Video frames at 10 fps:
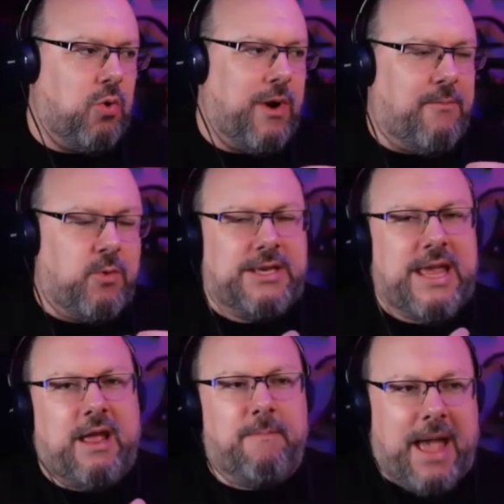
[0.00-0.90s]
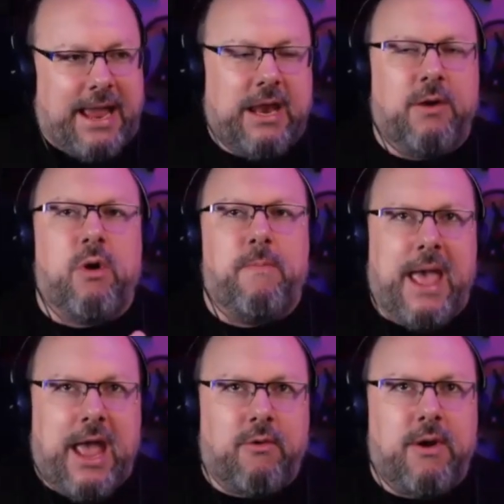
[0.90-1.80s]
able to take it back in and
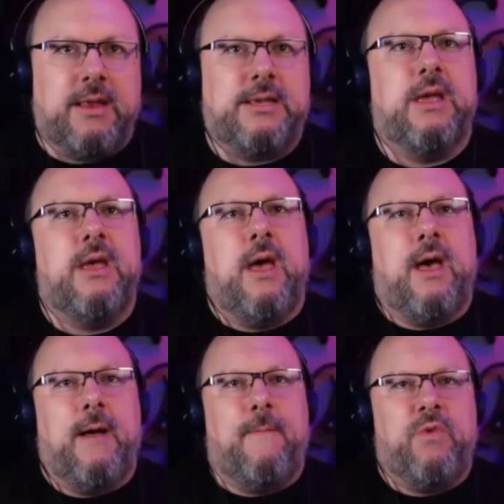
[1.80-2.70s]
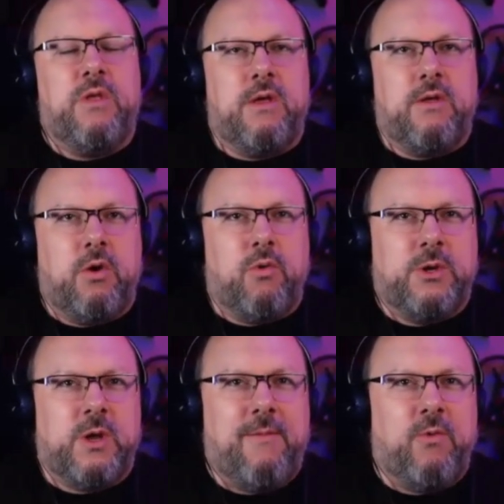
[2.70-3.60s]
repair it. Um, you're
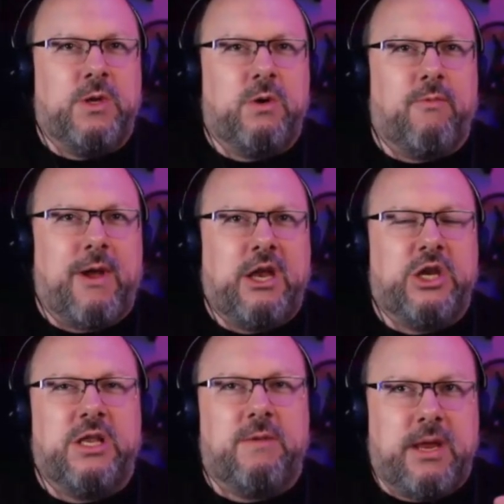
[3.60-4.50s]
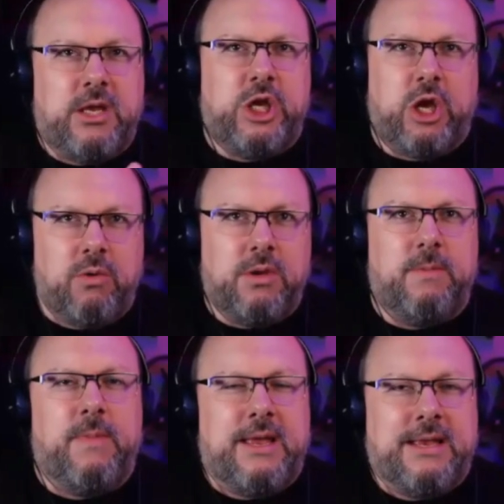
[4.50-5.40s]
also able to arrange it to be tuned to
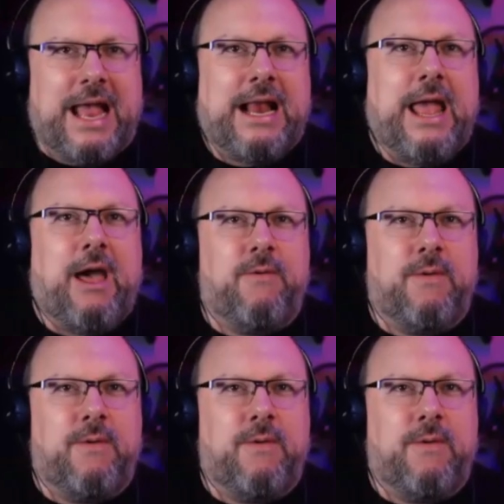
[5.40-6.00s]
be exactly how